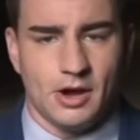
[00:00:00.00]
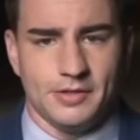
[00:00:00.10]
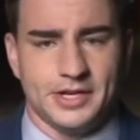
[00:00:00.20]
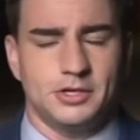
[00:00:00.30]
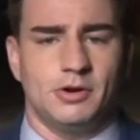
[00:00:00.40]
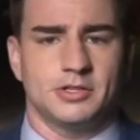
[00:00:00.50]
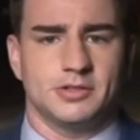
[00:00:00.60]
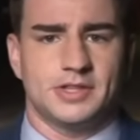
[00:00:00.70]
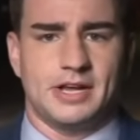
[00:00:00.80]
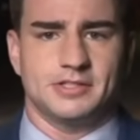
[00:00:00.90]
on that
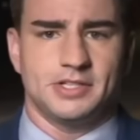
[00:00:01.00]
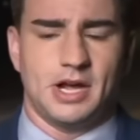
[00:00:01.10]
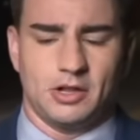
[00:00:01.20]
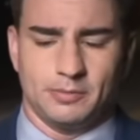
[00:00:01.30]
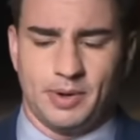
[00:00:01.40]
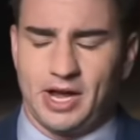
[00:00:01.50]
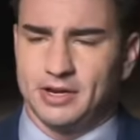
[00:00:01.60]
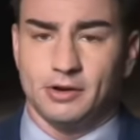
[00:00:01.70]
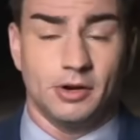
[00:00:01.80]
$200,000 bond,